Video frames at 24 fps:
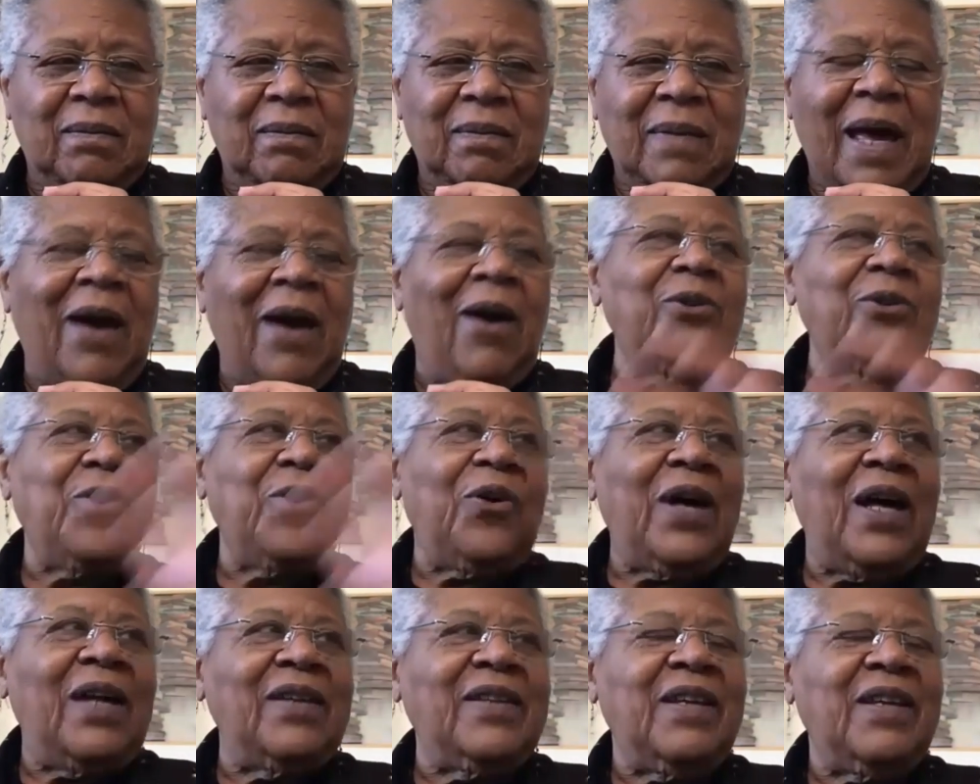I don't
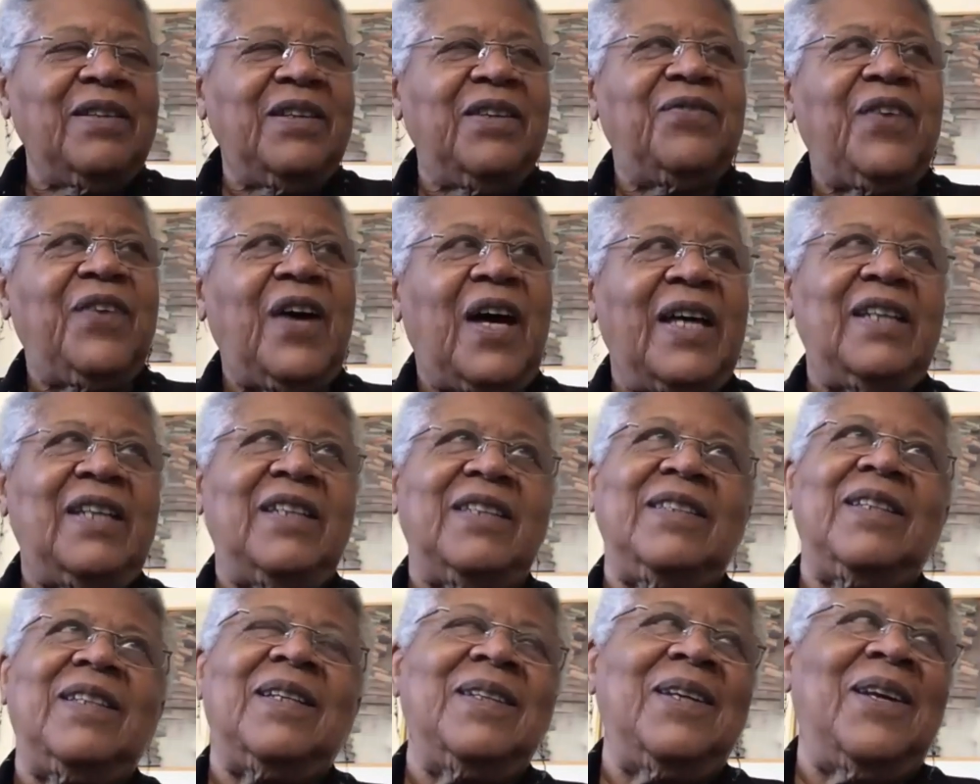know how they
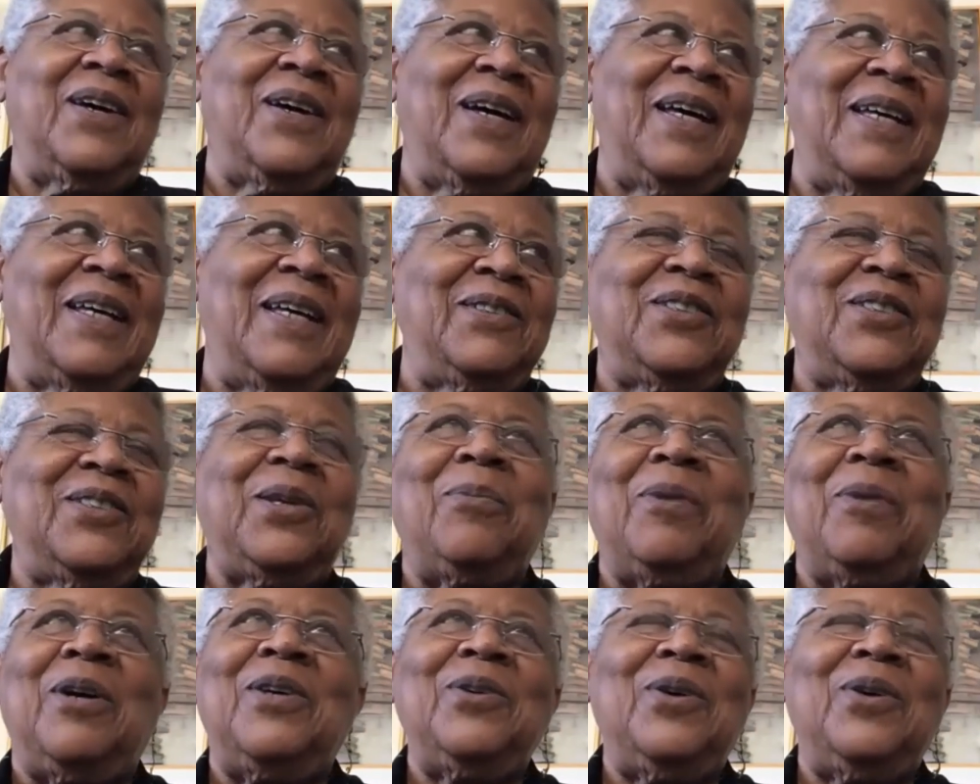divided the nine.
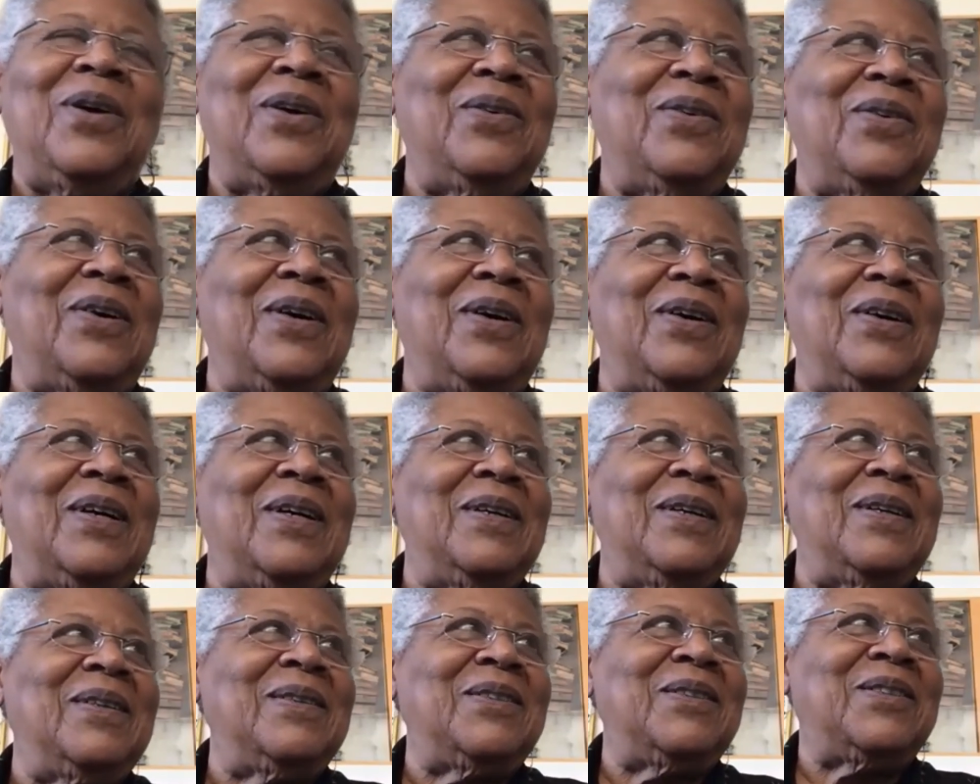Some,
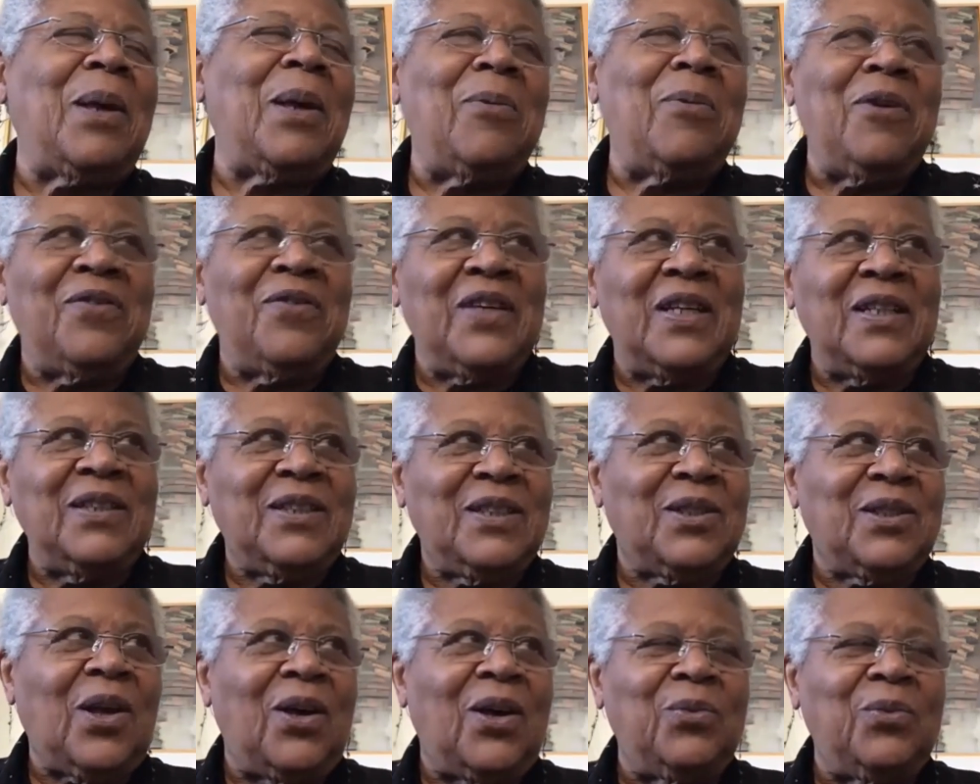some of
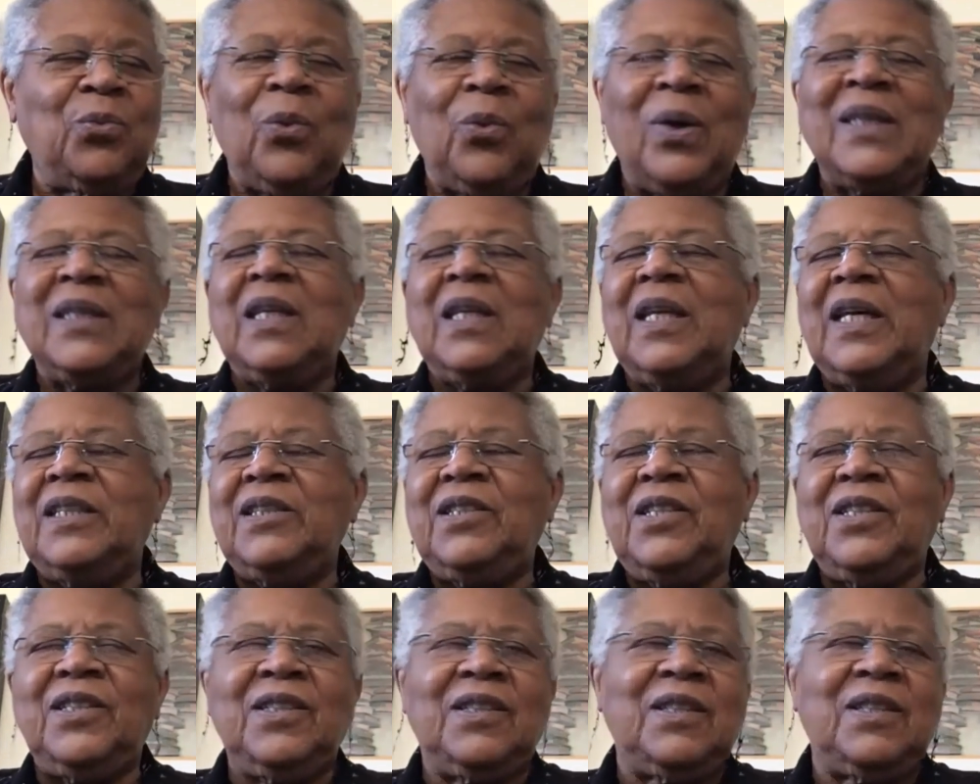us on one
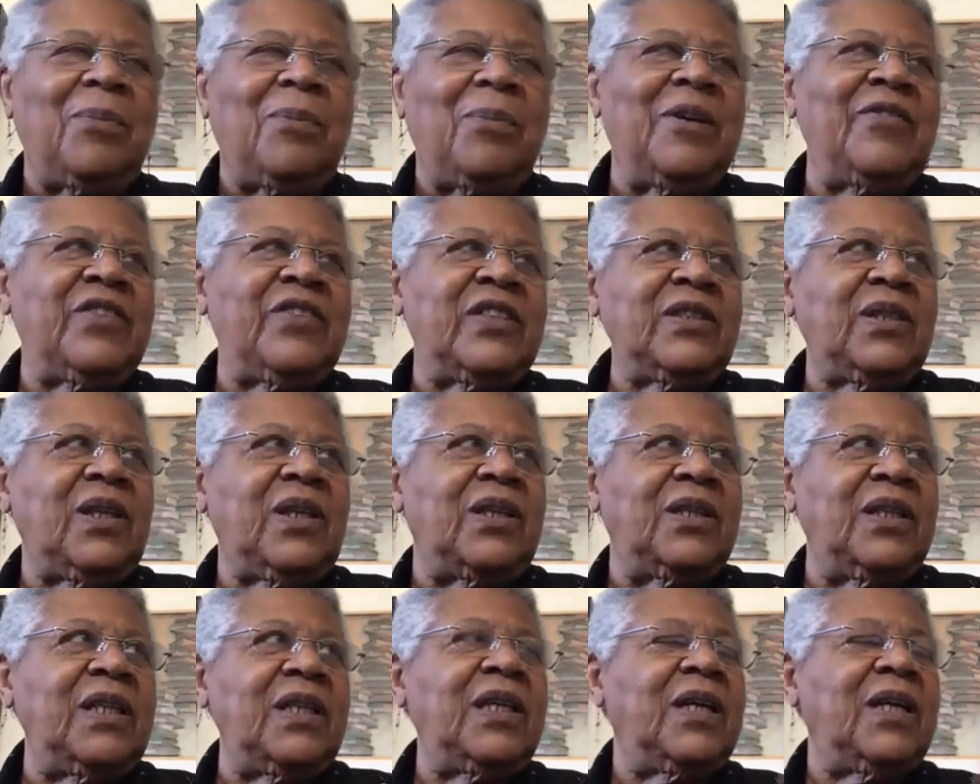lunch and some of us
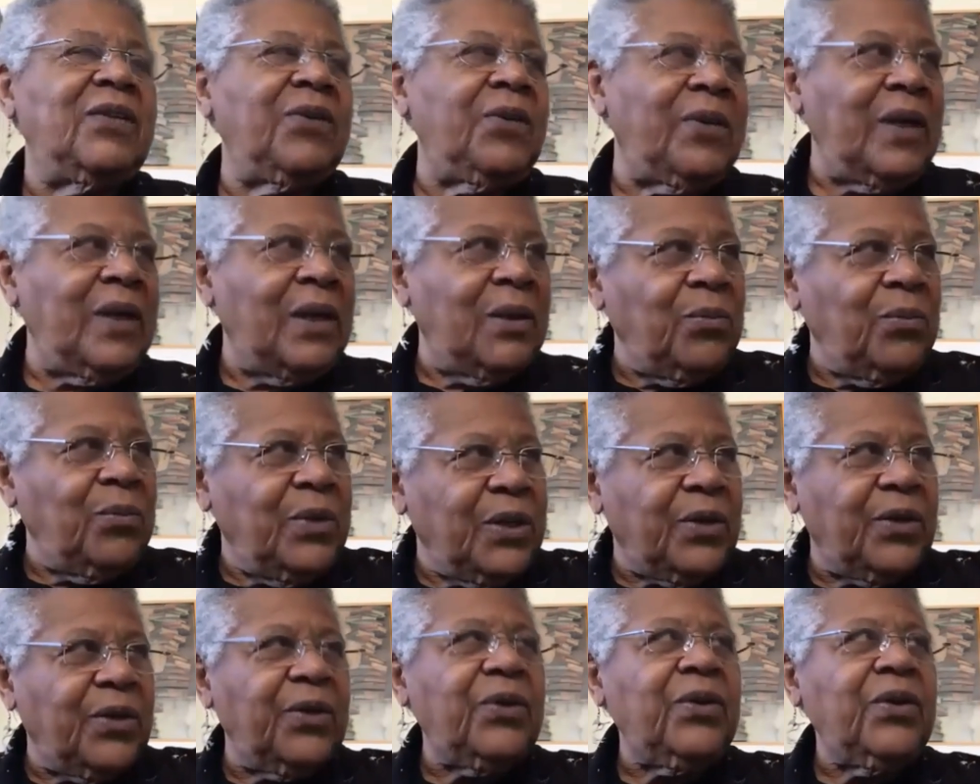on the other, and we
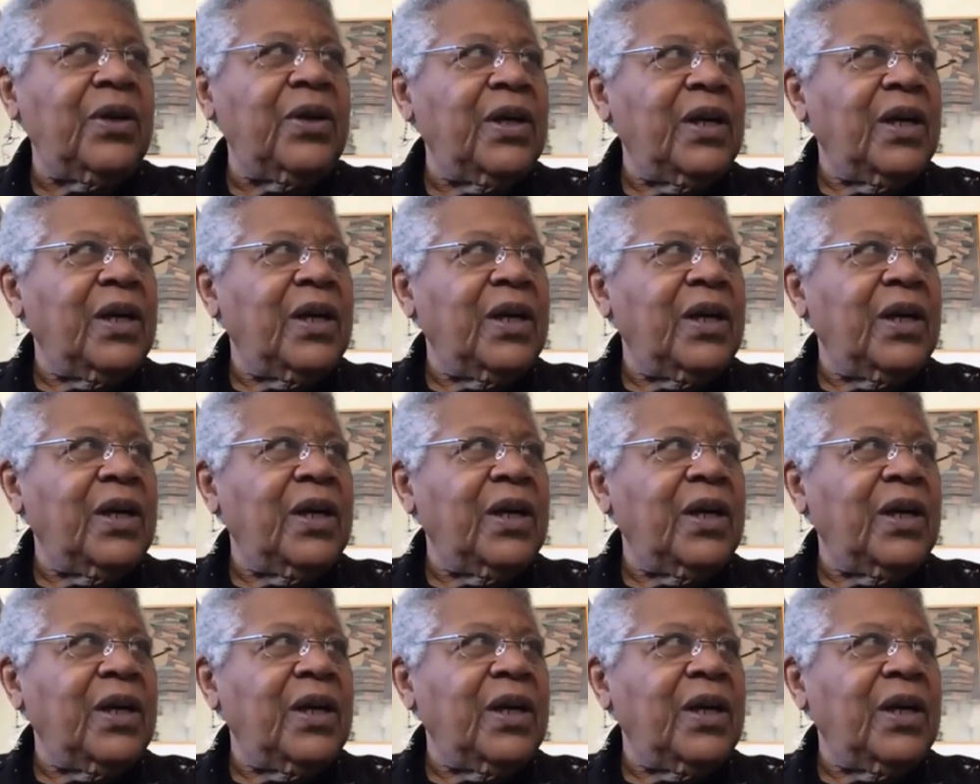we're